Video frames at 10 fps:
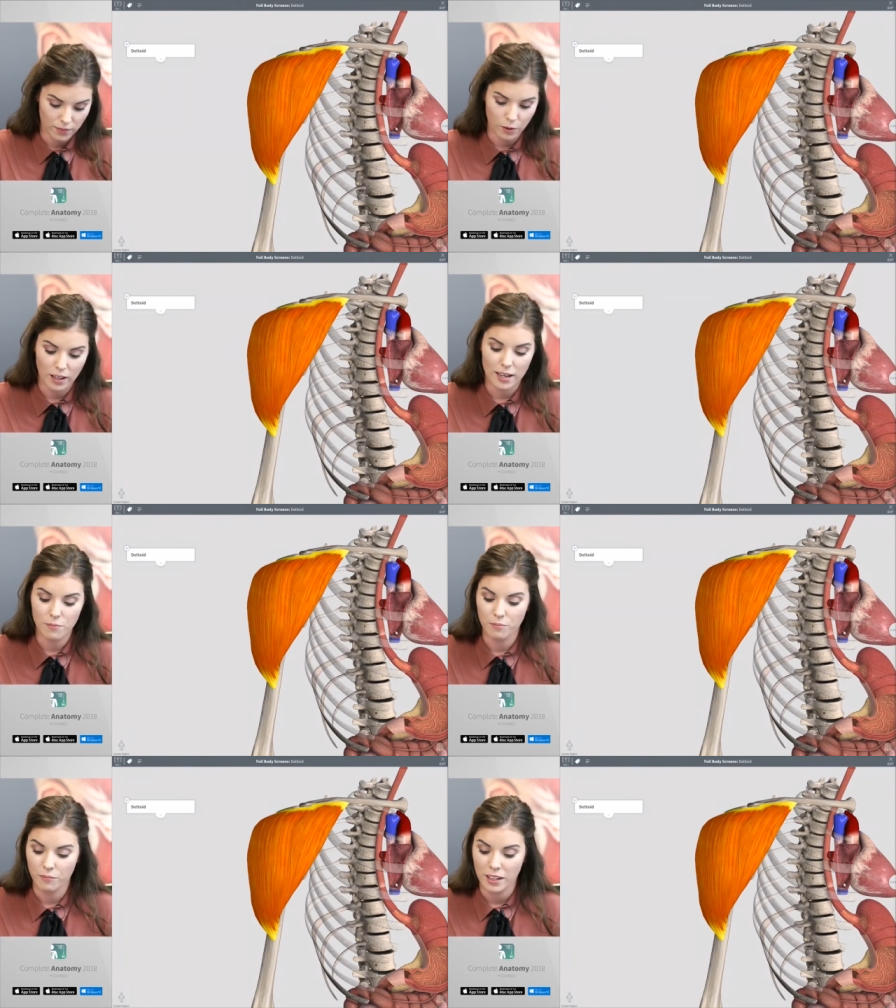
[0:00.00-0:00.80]
Okay,
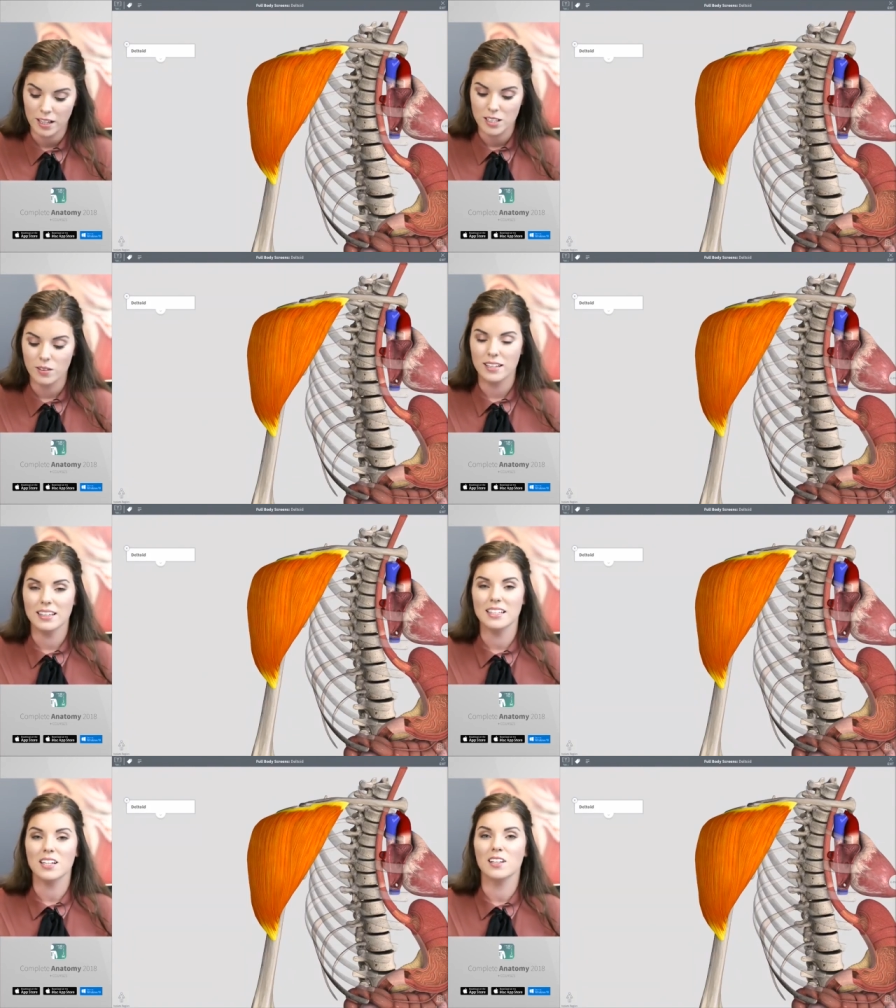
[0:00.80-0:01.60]
so I think
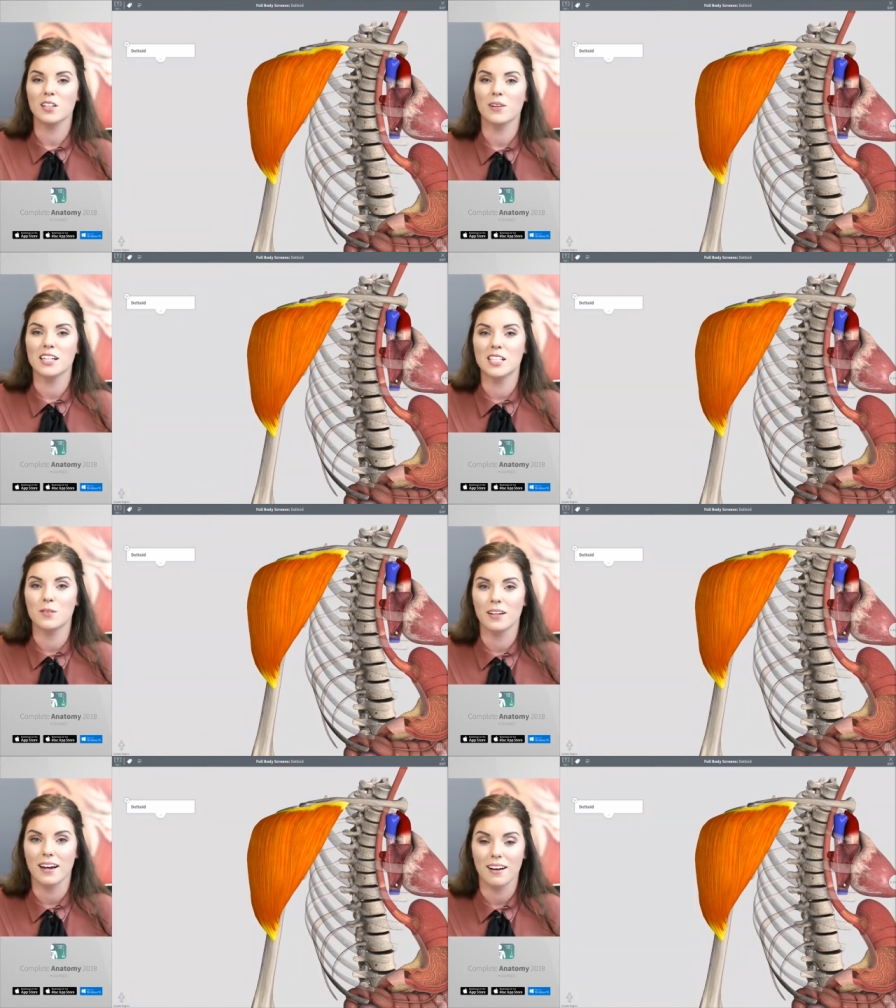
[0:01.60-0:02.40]
that's all the
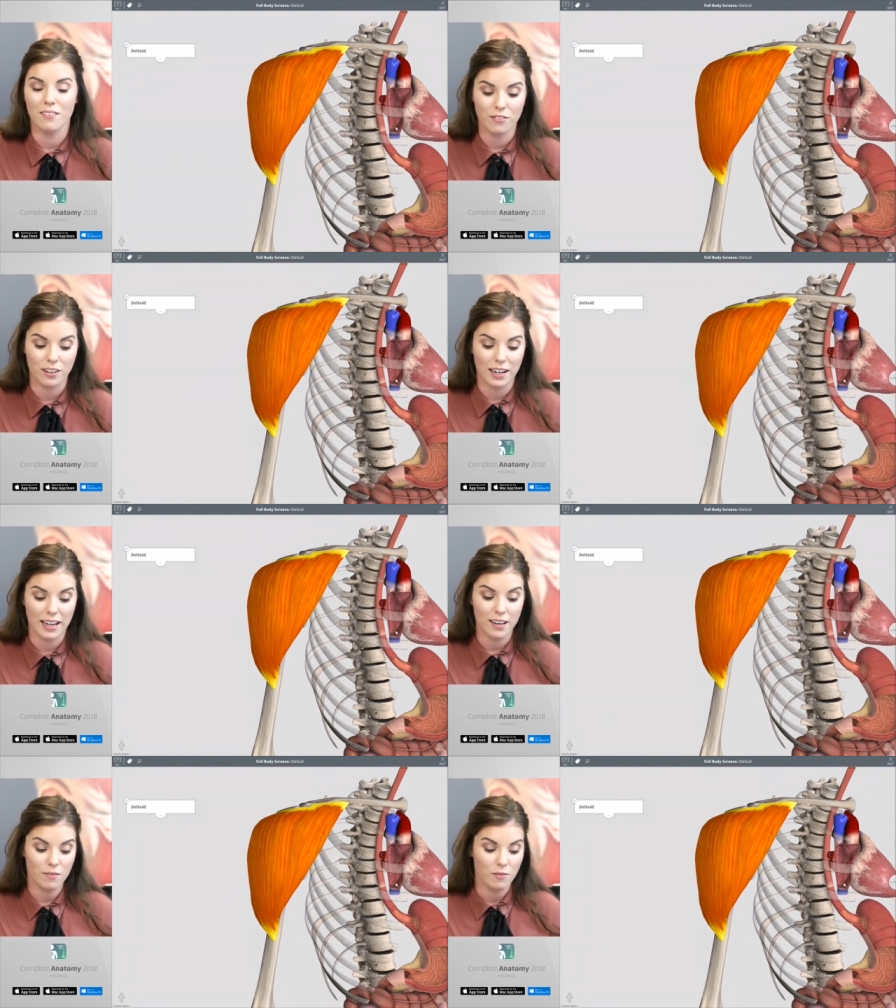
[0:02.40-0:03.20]
questions we have for
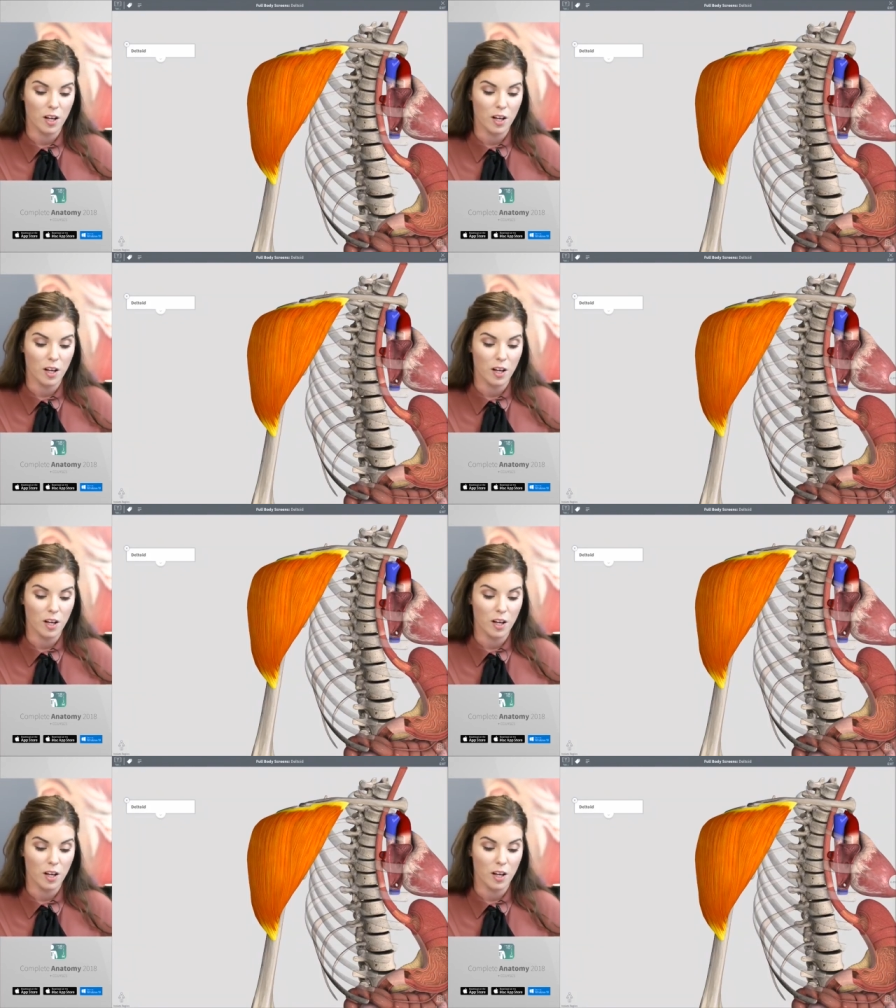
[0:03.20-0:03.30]
now.